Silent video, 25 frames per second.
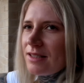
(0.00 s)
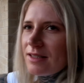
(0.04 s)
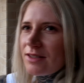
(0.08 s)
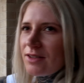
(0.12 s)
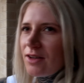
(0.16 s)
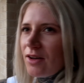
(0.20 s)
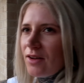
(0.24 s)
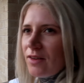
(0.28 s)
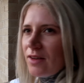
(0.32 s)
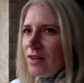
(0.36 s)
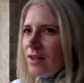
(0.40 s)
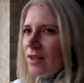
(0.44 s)
it's
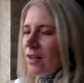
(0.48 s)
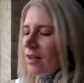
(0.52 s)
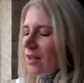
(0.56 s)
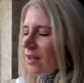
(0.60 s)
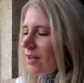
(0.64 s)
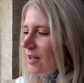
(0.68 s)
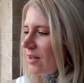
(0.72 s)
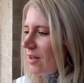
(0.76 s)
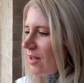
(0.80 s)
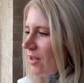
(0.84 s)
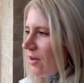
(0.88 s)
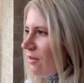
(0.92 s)
got the
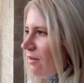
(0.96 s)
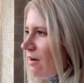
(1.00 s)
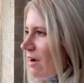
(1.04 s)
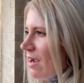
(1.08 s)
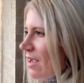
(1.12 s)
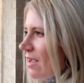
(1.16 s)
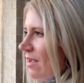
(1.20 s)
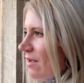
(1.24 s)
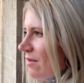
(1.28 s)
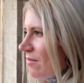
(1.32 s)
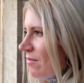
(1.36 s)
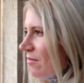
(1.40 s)

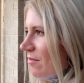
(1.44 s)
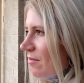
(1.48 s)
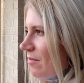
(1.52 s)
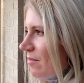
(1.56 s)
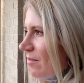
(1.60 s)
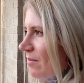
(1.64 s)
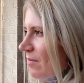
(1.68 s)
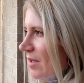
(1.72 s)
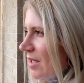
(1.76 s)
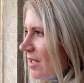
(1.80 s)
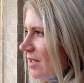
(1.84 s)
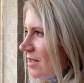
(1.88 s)
grey
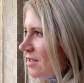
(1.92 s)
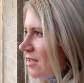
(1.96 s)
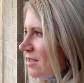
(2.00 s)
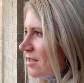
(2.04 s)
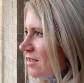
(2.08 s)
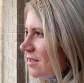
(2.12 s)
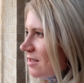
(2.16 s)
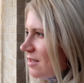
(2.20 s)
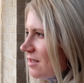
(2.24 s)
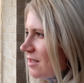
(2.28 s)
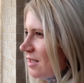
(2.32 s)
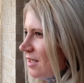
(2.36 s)

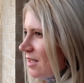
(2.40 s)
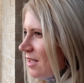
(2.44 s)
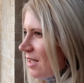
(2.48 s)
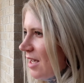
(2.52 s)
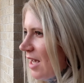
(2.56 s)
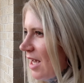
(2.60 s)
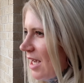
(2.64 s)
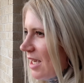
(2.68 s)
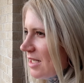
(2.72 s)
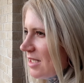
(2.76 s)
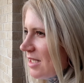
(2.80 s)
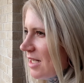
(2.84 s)
bits,
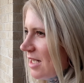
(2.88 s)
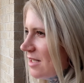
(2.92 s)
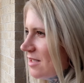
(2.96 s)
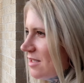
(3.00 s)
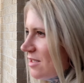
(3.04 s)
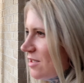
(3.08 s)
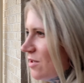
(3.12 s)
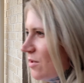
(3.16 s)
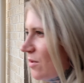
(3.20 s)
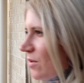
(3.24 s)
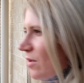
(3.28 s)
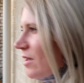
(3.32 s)

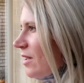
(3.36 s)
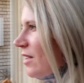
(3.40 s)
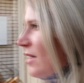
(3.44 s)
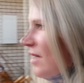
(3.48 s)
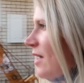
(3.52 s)
accents to it,